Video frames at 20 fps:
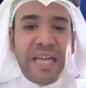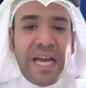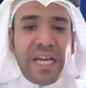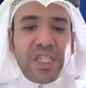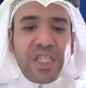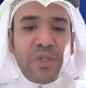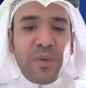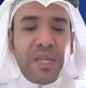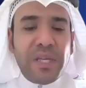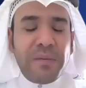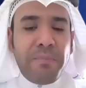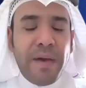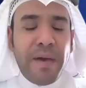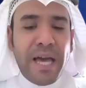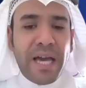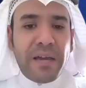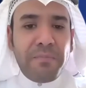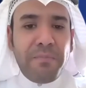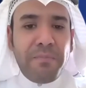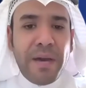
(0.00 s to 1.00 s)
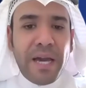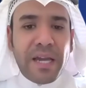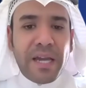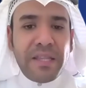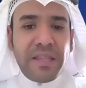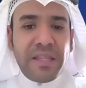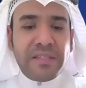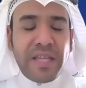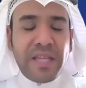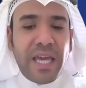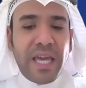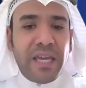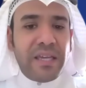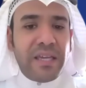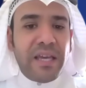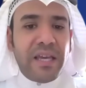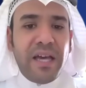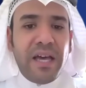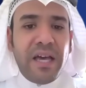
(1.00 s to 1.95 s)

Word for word: actually back, back in the day